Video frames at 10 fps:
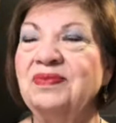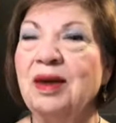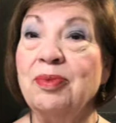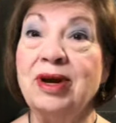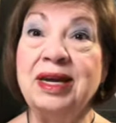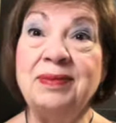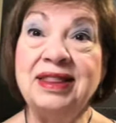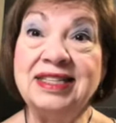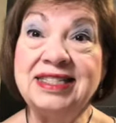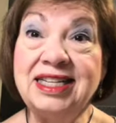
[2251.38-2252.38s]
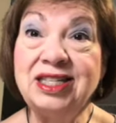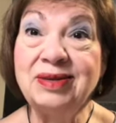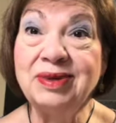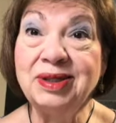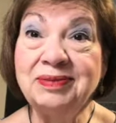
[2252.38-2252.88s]
bring him in the
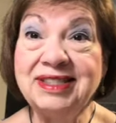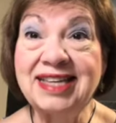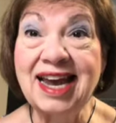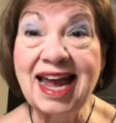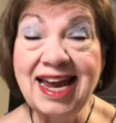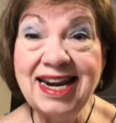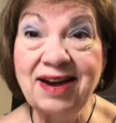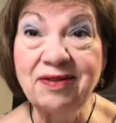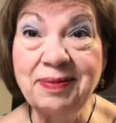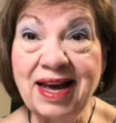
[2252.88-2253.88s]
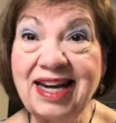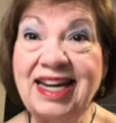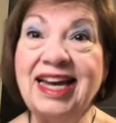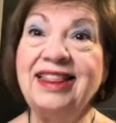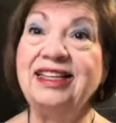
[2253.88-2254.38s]
stitching room to say hey to
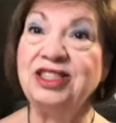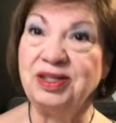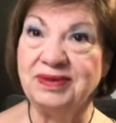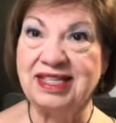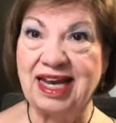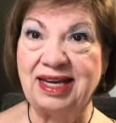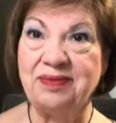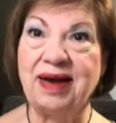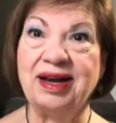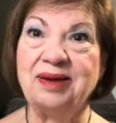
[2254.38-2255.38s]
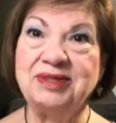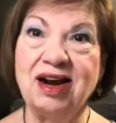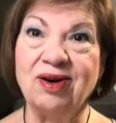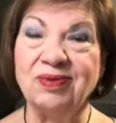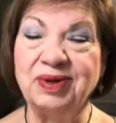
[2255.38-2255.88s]
everybody, and then she would take him back up to
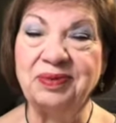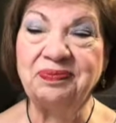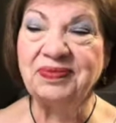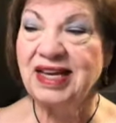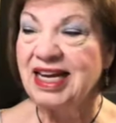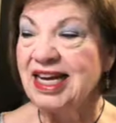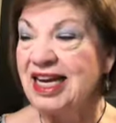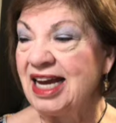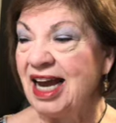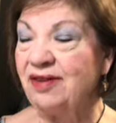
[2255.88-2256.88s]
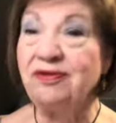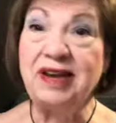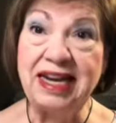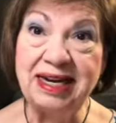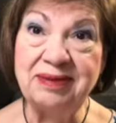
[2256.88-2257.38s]
our room and
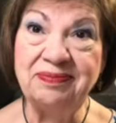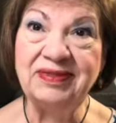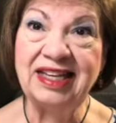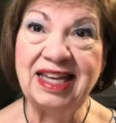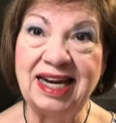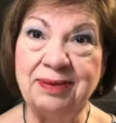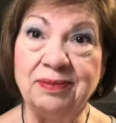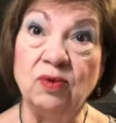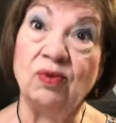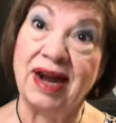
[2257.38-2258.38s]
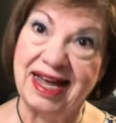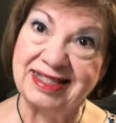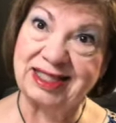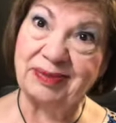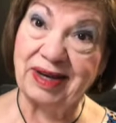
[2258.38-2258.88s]
feed him and let him
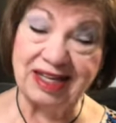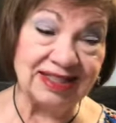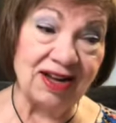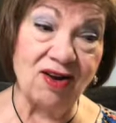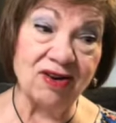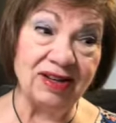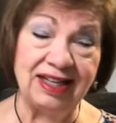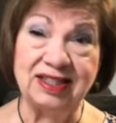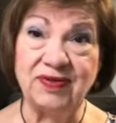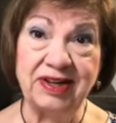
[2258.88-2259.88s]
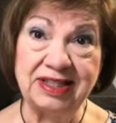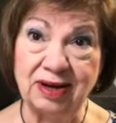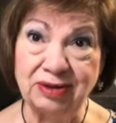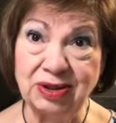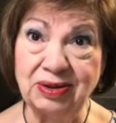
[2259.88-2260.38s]
rest, because Harley is very
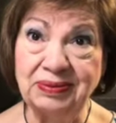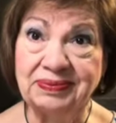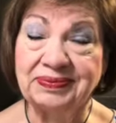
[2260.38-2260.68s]
social,